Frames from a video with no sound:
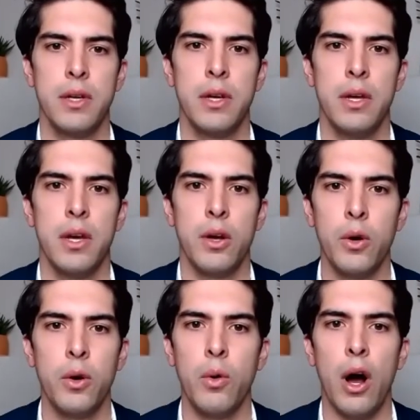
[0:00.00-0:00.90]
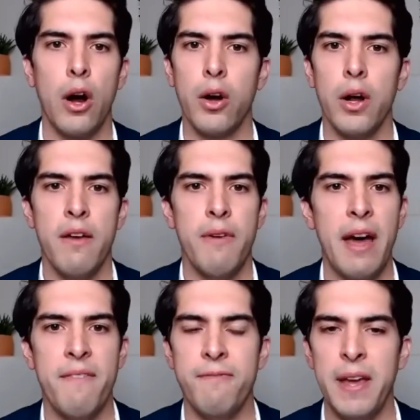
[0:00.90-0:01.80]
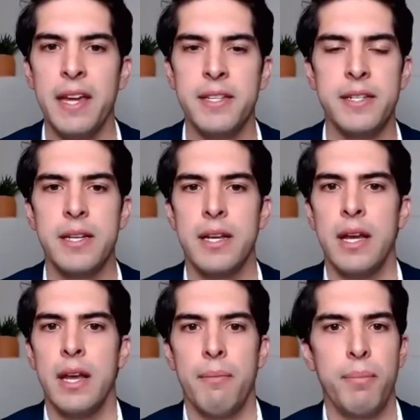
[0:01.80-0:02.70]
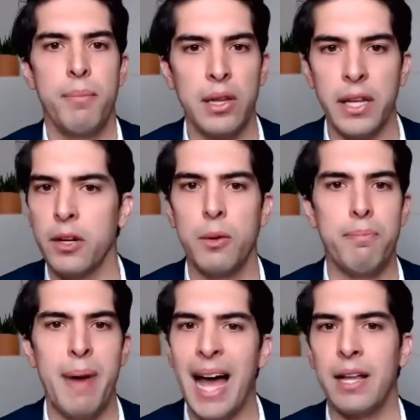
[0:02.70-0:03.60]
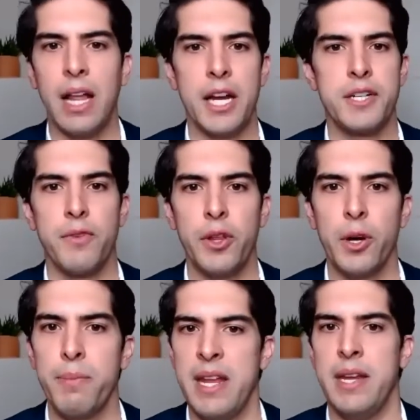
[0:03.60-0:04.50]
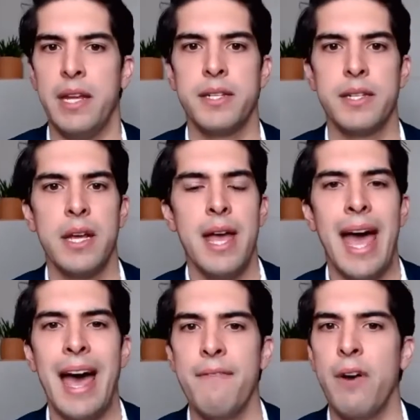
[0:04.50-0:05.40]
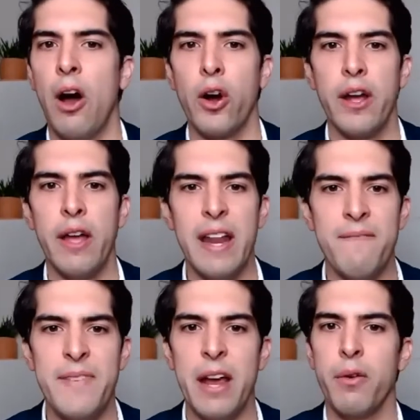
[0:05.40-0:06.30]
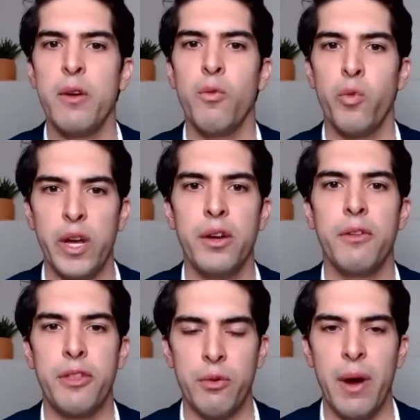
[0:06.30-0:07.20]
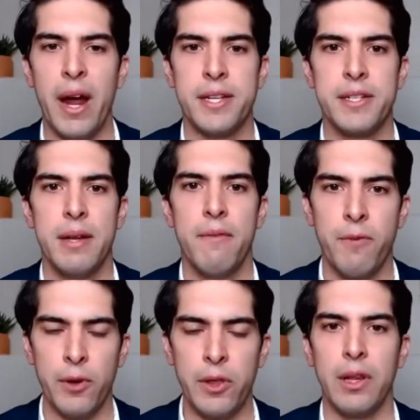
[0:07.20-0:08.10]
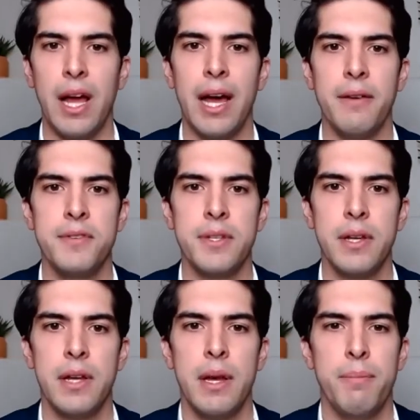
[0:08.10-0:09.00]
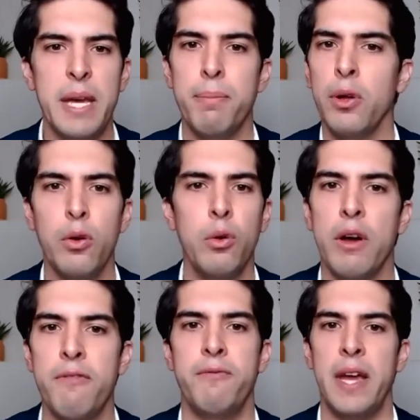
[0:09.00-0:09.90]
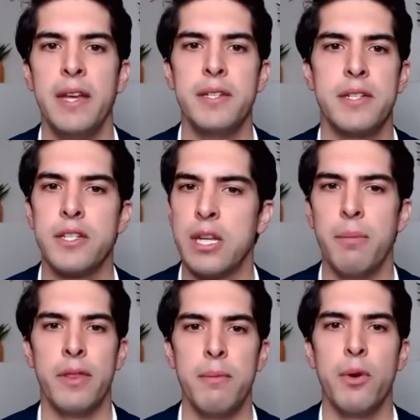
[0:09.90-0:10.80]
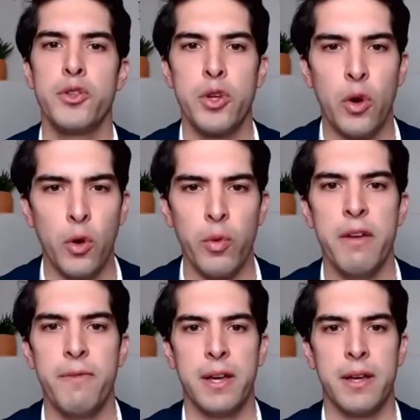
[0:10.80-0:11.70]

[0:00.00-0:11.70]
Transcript: who have faced political backlash for their opinions, are in very real threat for their lives. People who have faced some of the most horrific